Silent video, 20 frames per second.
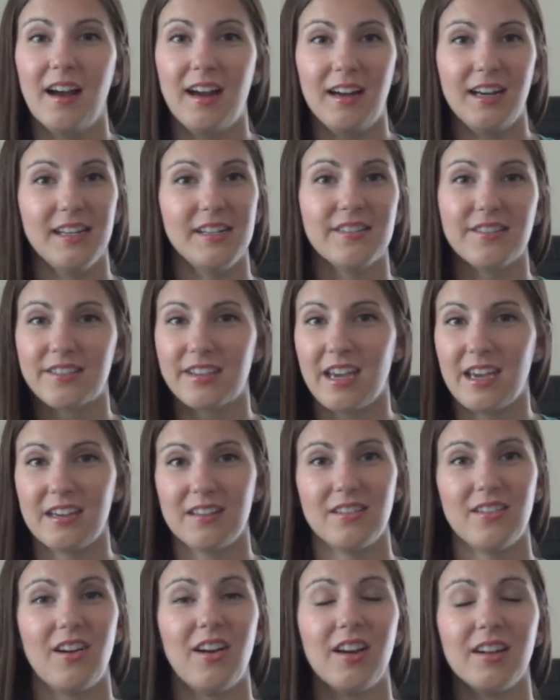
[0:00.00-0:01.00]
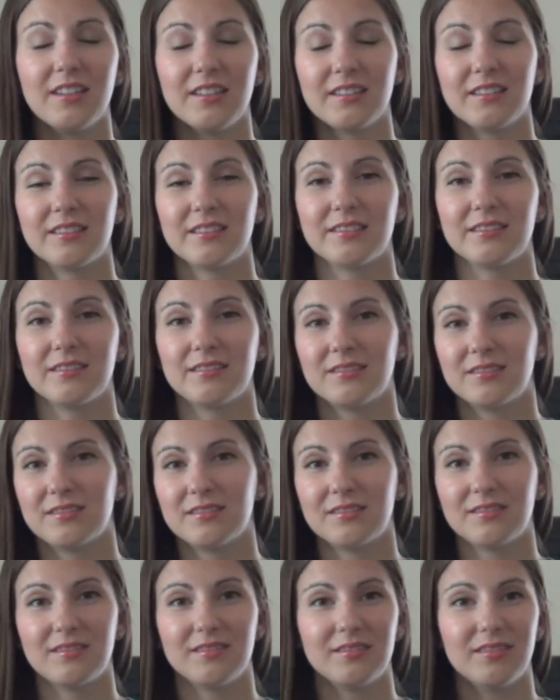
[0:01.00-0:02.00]
I just cannot
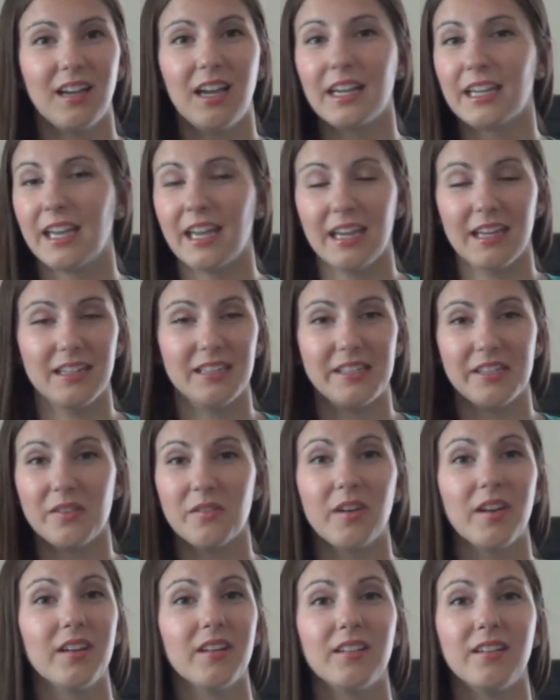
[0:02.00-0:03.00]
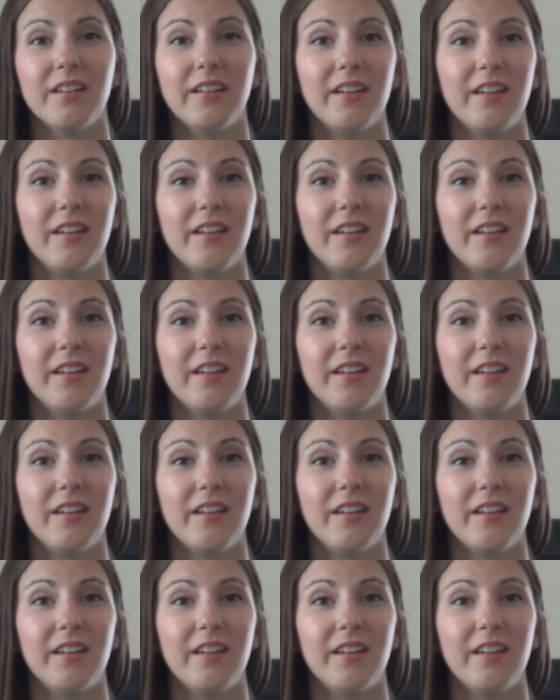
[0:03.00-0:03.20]
I can't do it.